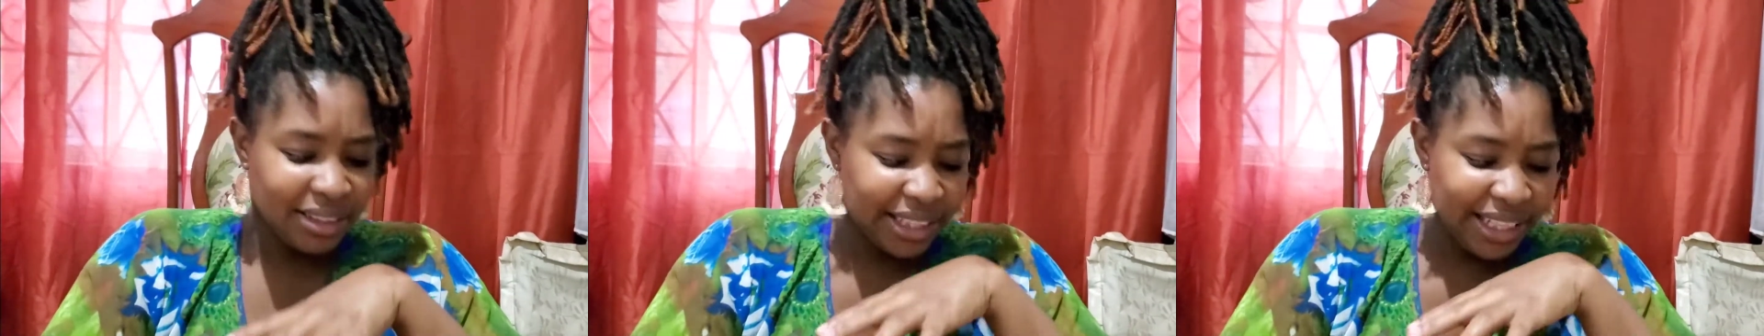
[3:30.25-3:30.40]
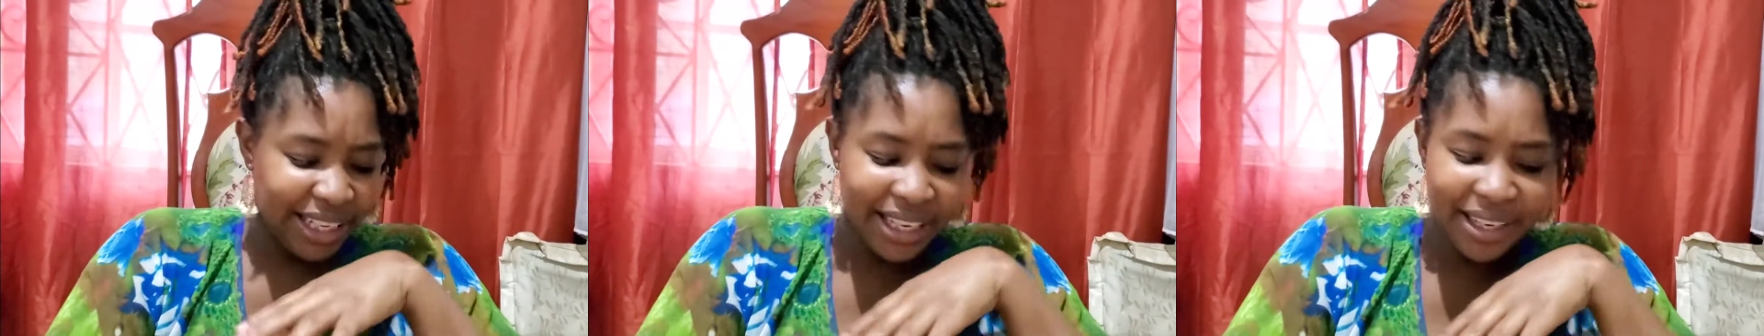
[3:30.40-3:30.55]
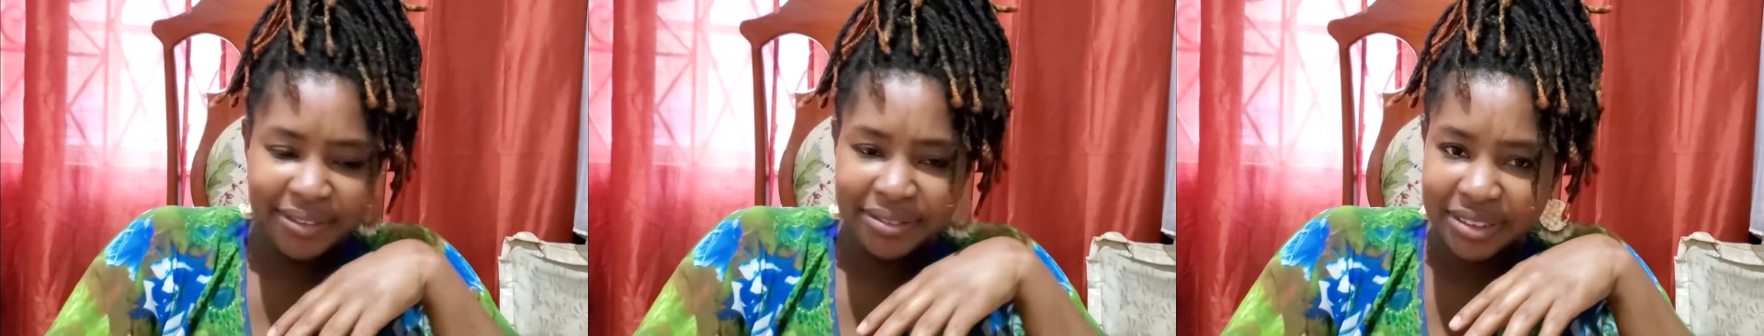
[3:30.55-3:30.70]

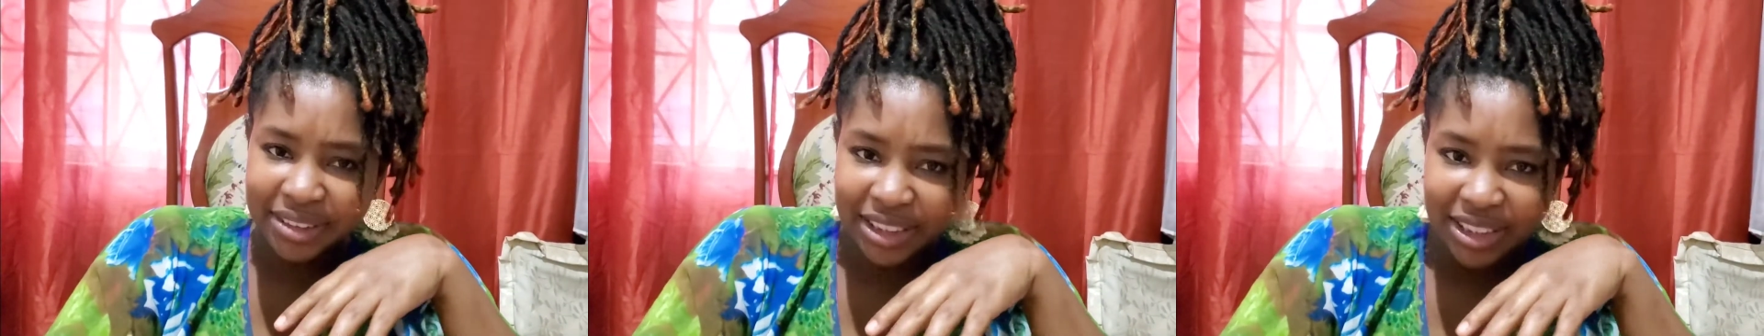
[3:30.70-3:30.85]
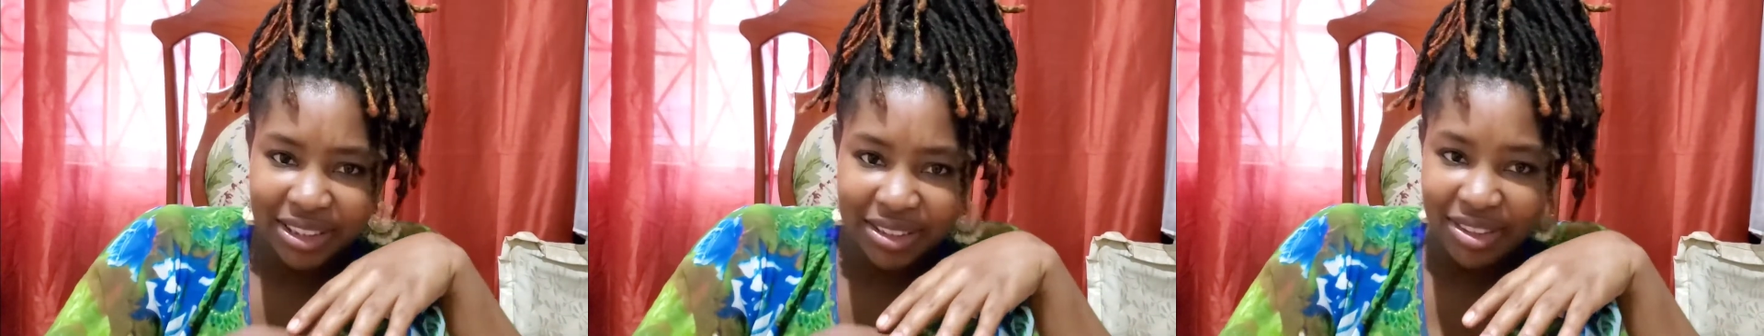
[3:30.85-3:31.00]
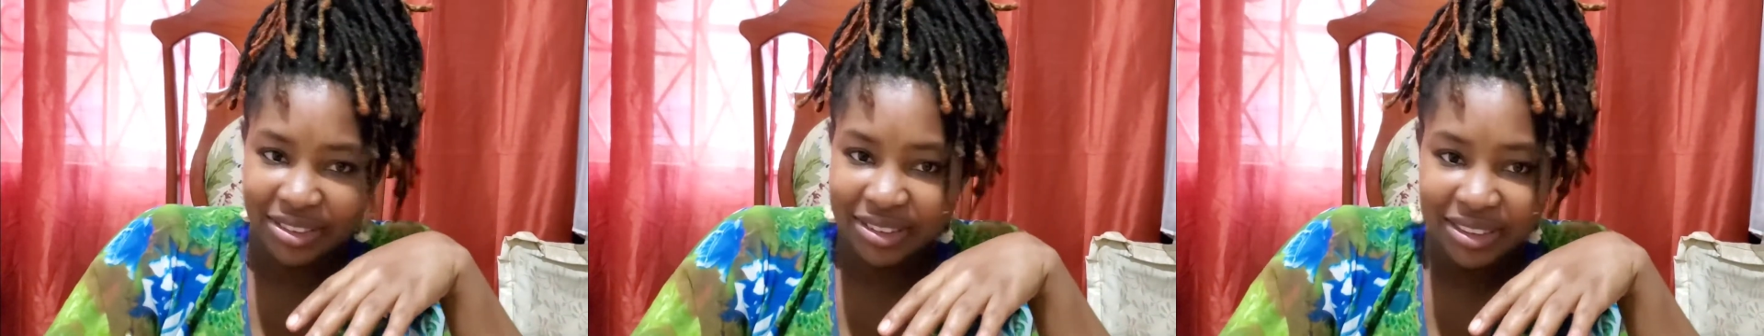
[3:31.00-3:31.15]

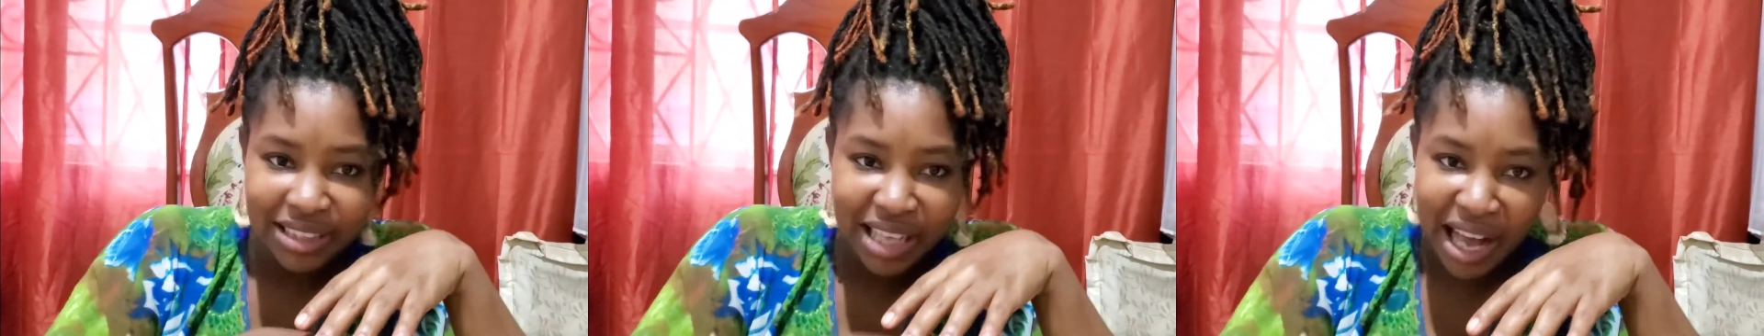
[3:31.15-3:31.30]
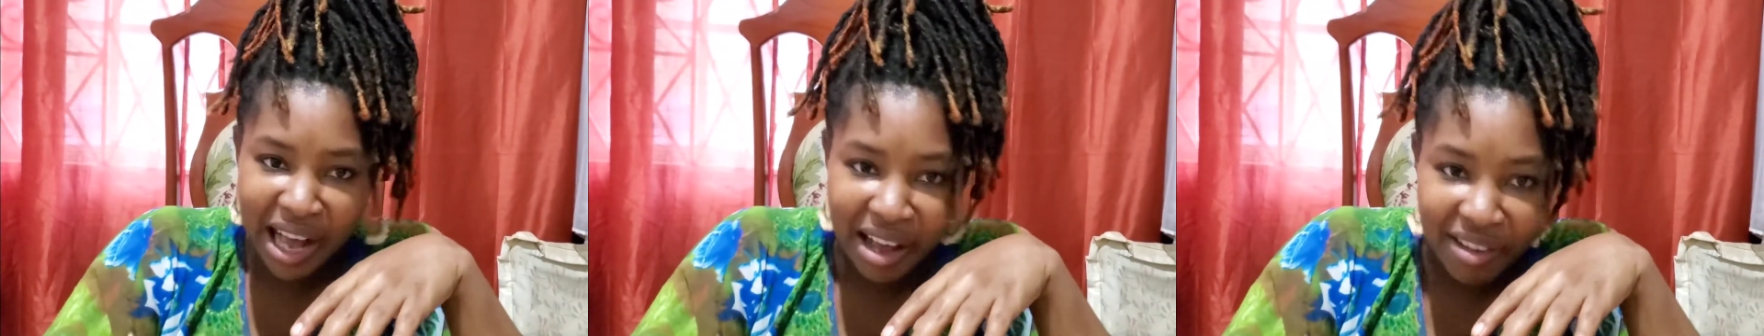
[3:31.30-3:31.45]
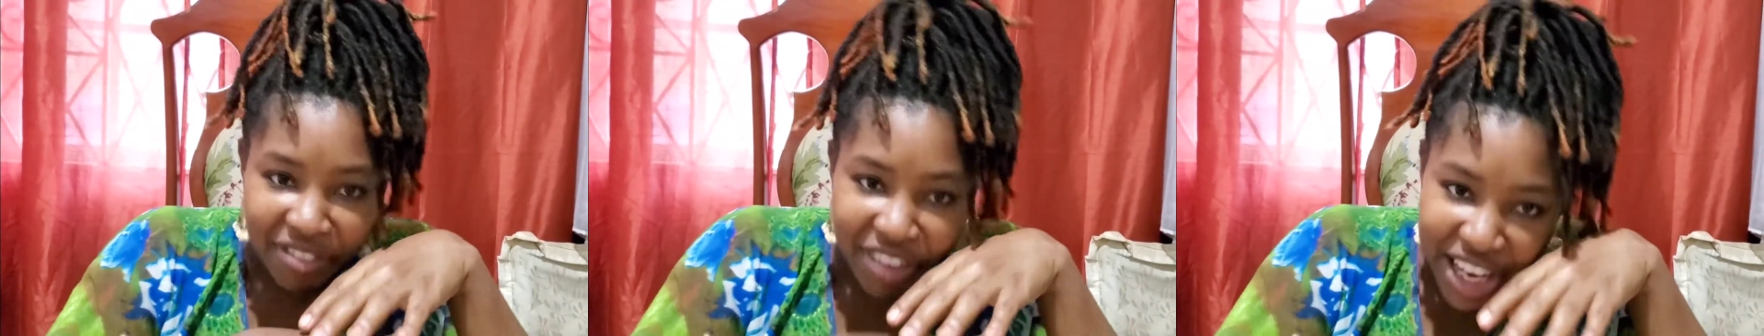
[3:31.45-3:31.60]
KFC doesn't
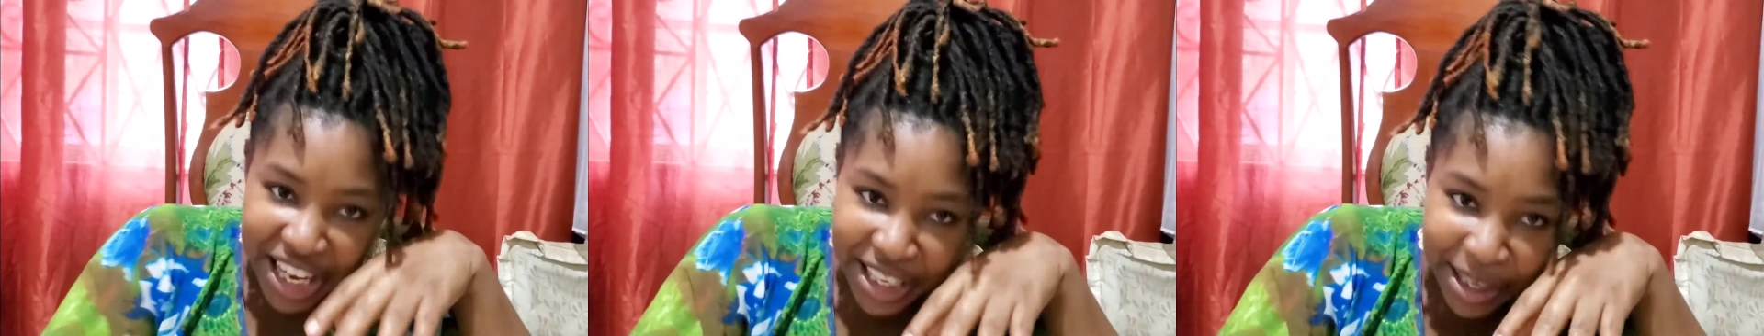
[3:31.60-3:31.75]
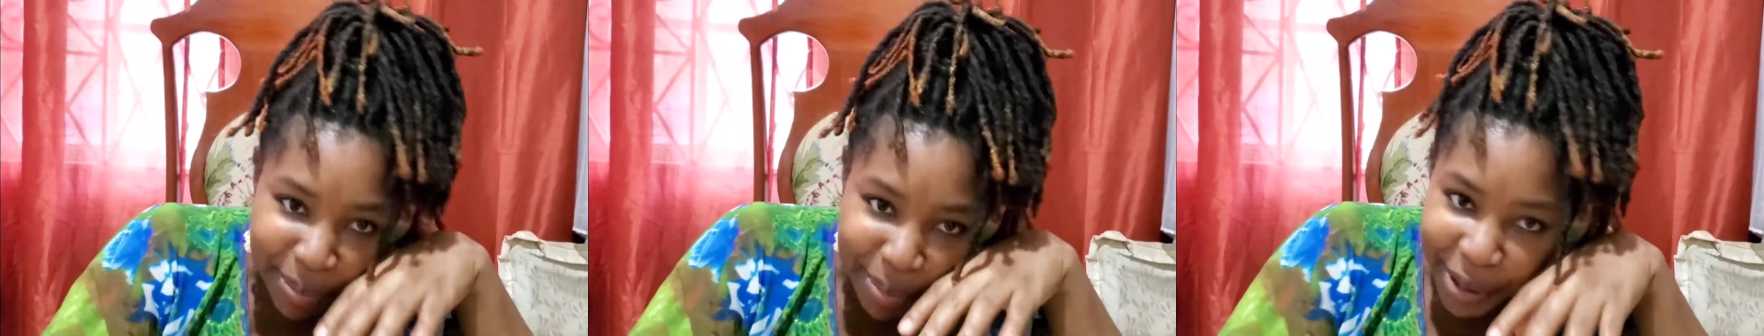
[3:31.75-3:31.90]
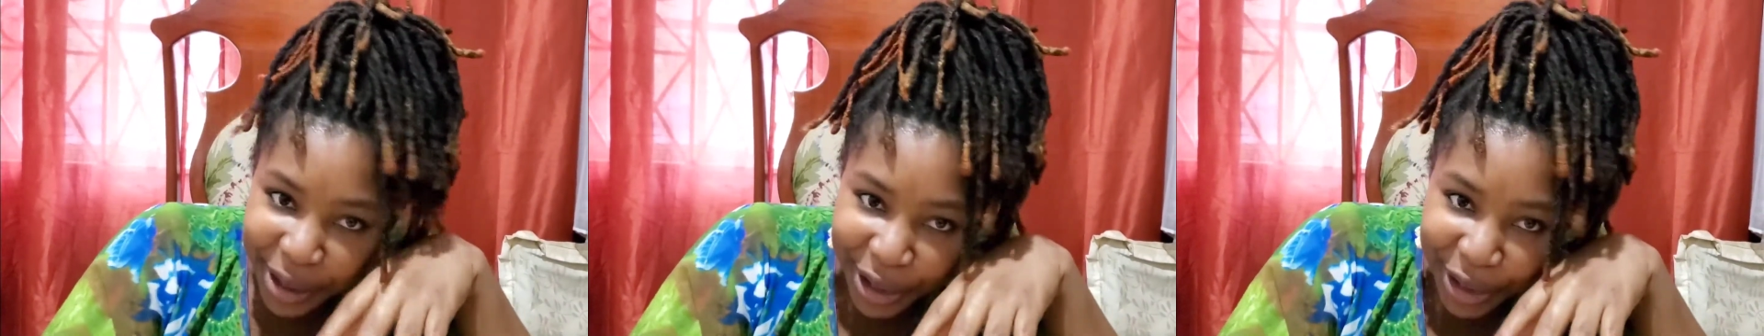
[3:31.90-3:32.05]
have
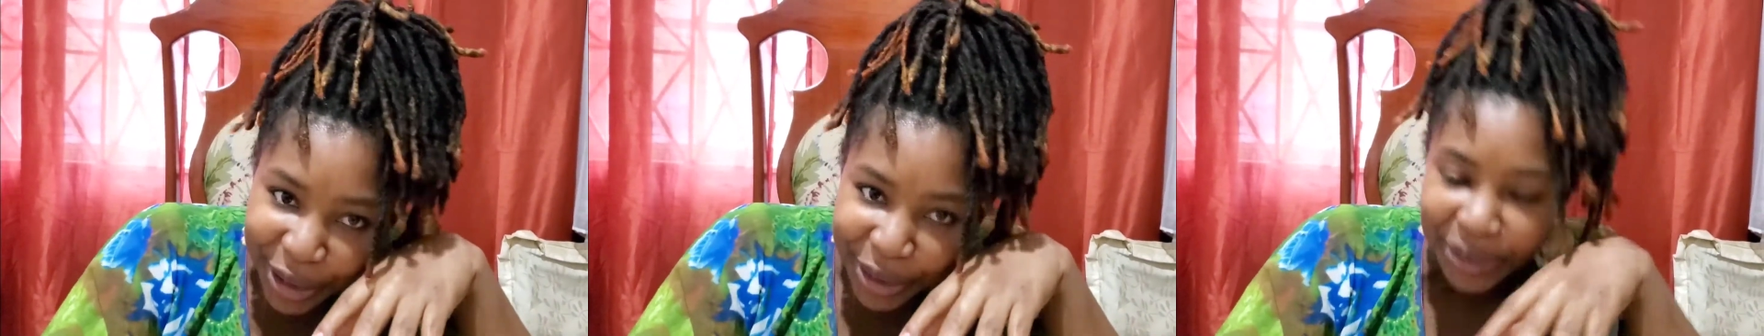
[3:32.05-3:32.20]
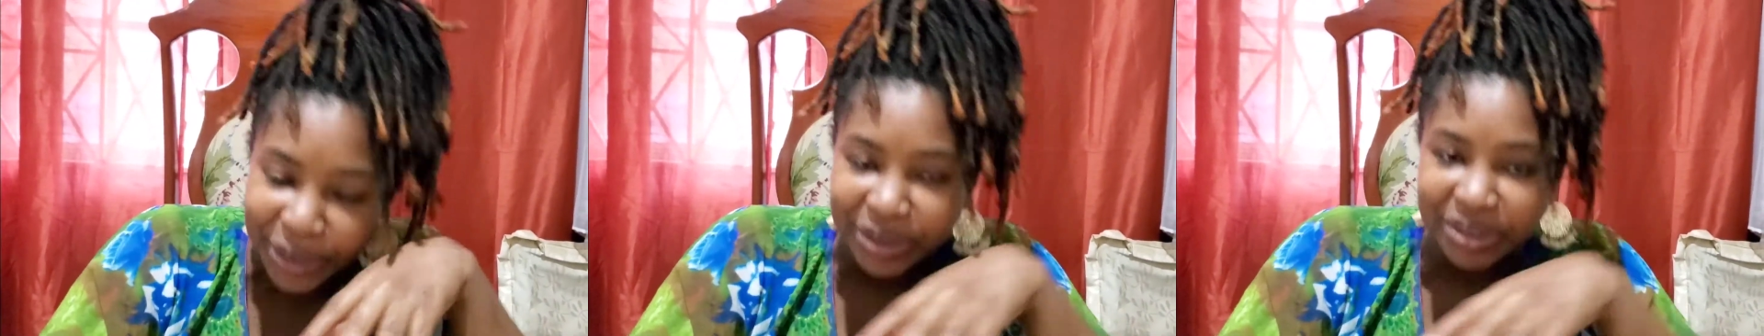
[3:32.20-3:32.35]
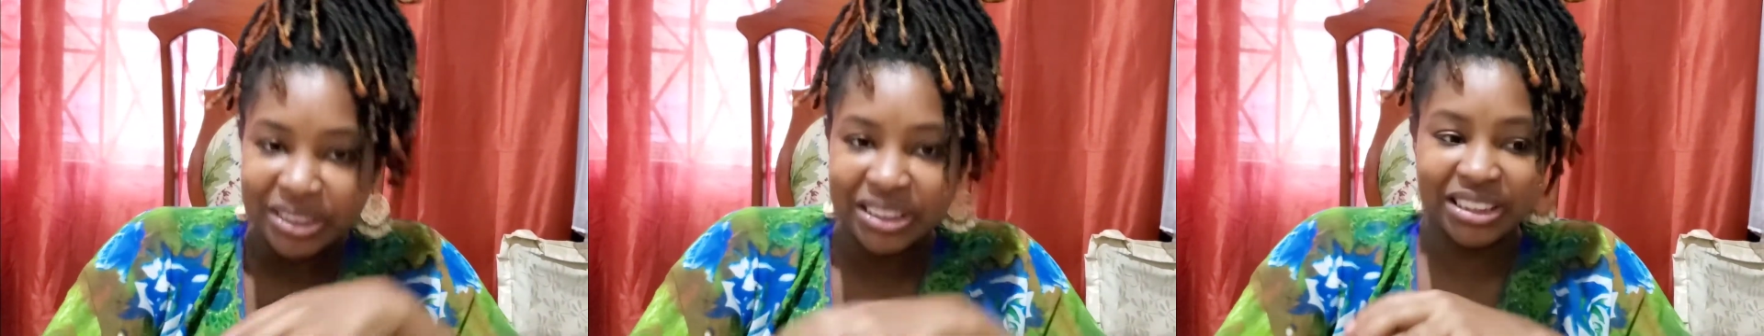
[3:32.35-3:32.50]
any
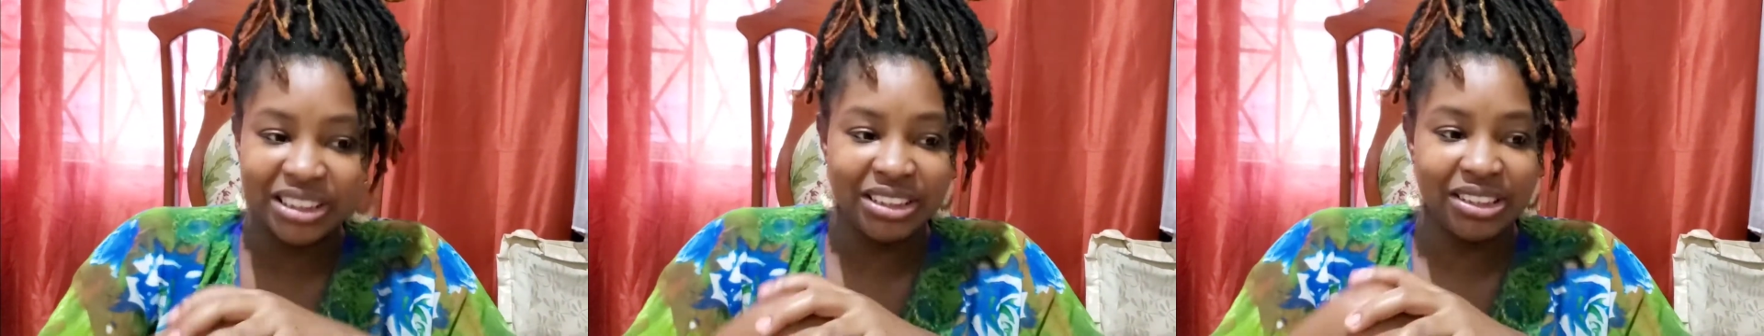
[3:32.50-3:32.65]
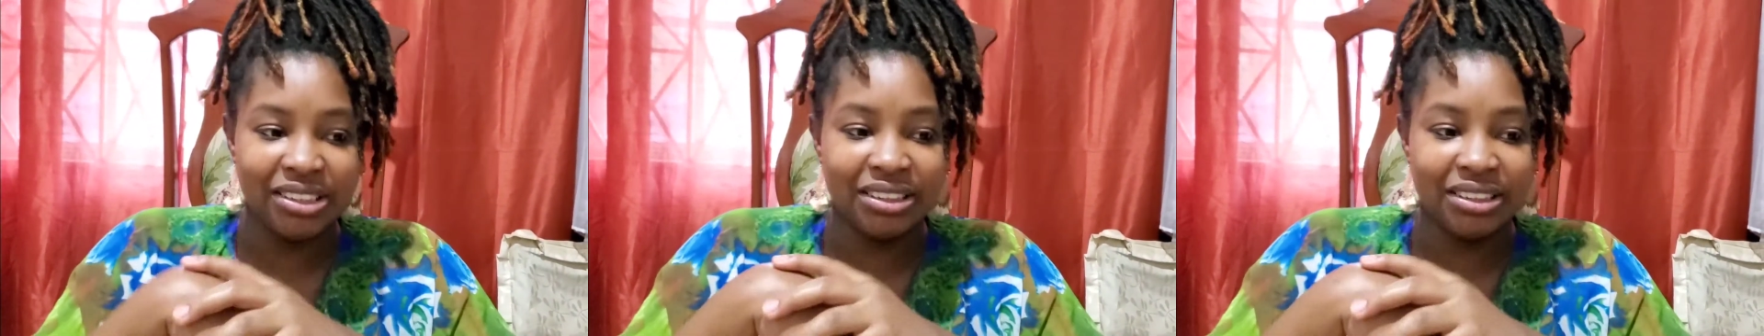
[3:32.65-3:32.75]
pickles, it's